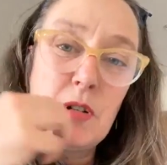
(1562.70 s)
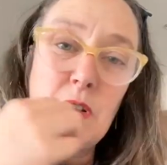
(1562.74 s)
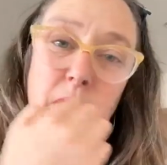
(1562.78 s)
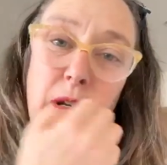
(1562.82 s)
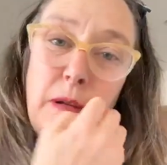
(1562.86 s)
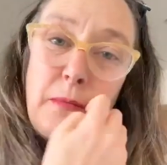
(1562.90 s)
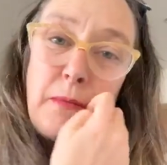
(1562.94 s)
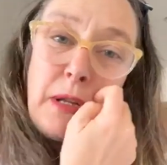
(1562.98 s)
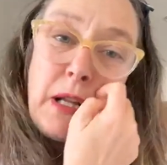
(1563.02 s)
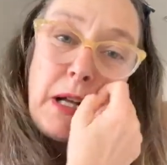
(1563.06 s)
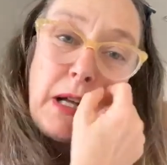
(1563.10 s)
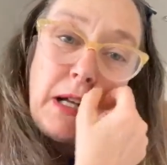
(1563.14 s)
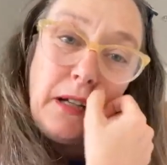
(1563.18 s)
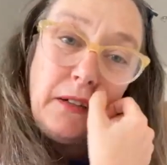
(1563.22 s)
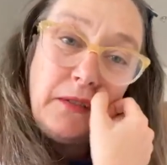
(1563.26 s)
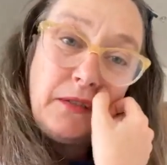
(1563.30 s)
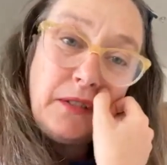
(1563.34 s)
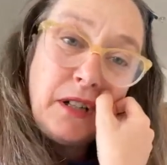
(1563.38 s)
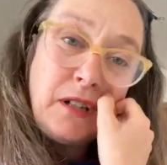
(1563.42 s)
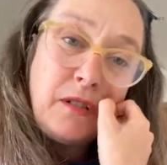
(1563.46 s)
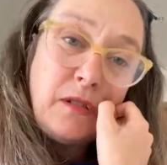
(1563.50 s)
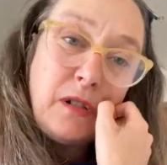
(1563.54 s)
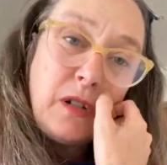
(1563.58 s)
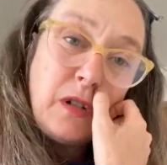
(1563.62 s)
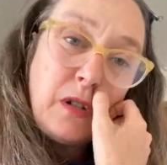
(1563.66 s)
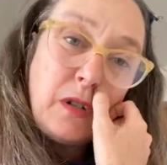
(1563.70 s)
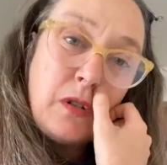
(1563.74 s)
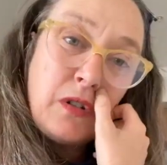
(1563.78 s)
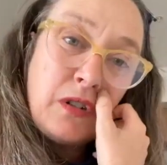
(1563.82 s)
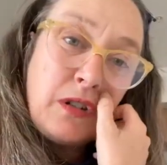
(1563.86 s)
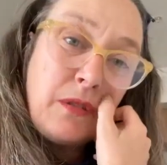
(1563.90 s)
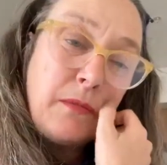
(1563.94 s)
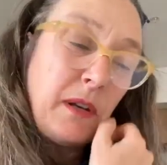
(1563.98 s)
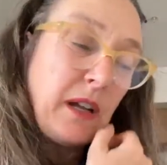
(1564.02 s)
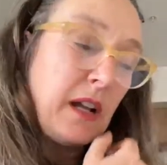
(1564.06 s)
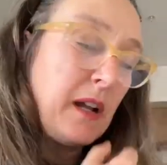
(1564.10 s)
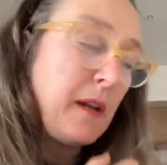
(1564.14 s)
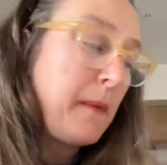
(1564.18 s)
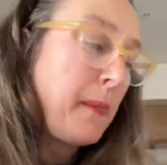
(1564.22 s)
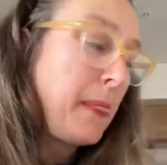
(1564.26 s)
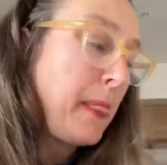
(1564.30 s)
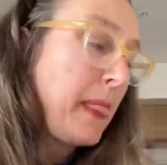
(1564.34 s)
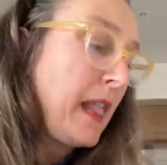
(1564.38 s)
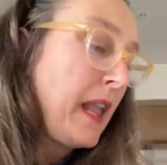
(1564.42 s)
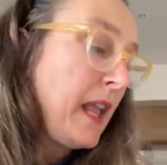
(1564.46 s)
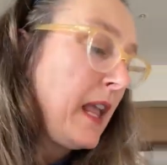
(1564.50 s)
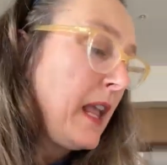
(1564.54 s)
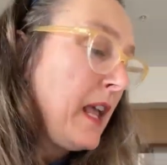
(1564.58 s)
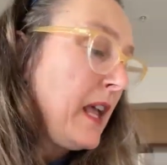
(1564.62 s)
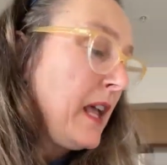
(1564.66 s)
I'm live. I'll call you back.
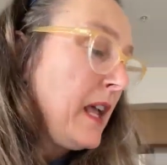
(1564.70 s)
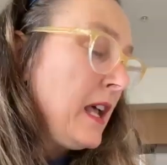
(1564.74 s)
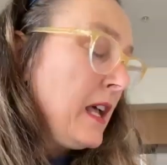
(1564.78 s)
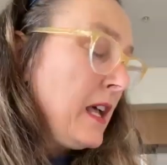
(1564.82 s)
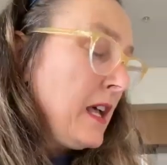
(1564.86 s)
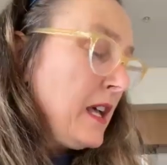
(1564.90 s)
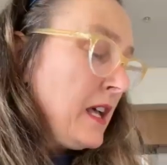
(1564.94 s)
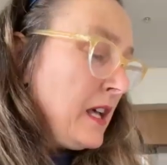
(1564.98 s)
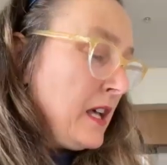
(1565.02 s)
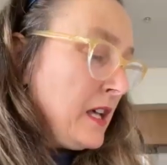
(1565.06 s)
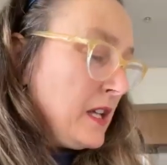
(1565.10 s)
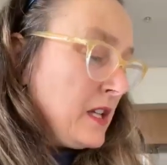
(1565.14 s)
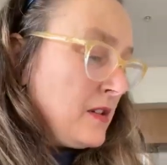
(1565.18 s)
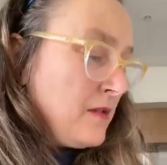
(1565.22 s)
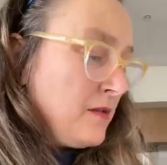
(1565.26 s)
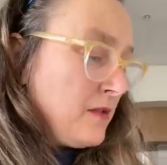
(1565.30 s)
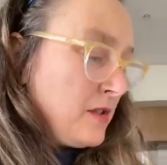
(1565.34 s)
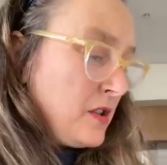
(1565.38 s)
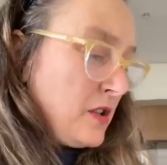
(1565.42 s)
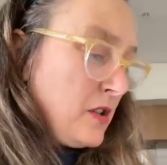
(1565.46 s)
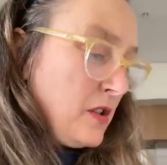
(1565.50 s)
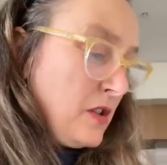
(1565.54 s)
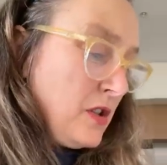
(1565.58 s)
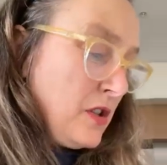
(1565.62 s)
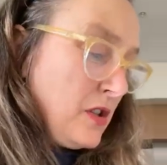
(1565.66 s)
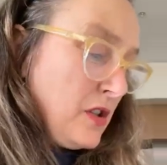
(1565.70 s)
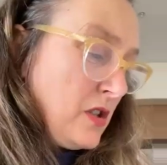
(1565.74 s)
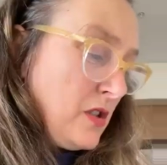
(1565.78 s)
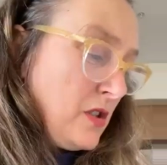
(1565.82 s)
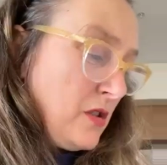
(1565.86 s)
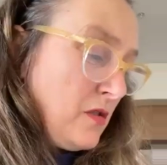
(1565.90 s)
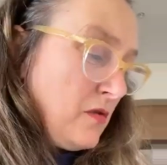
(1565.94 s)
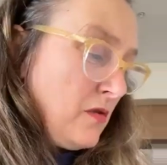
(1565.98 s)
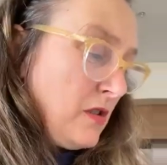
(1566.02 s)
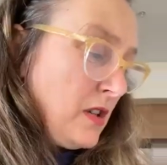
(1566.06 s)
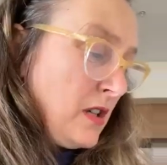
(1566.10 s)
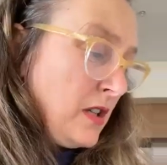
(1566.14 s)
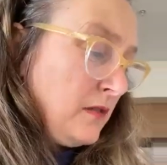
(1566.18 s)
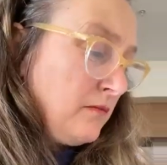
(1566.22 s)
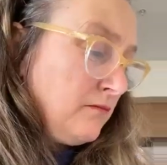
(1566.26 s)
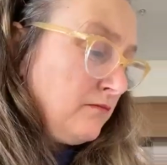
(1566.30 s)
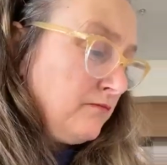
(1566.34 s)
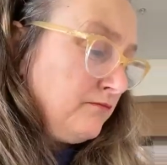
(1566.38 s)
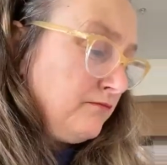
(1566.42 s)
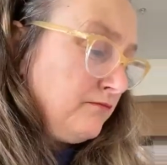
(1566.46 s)
To return to